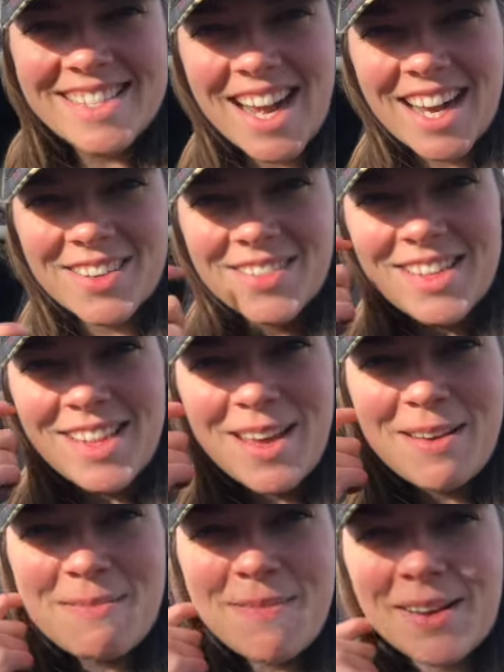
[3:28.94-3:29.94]
talking with
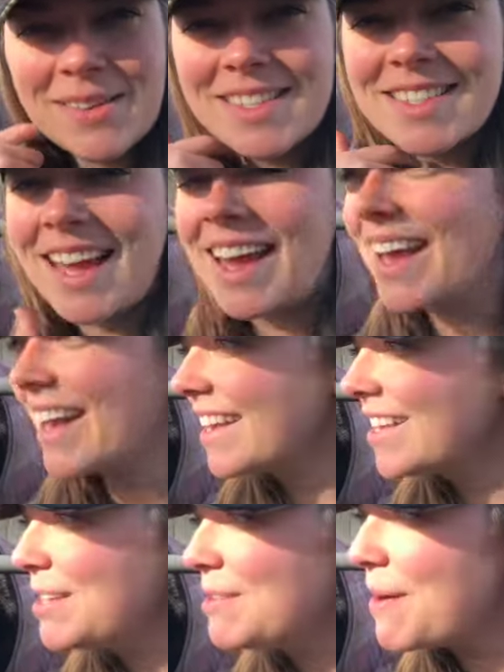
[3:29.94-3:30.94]
him. I was like,
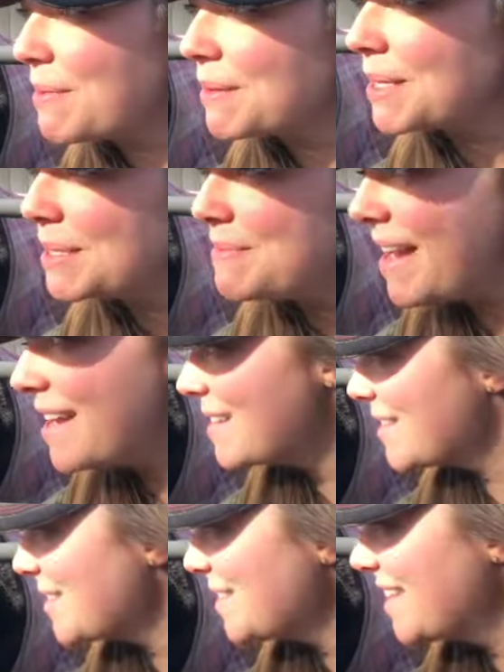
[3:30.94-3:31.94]
You almost made it through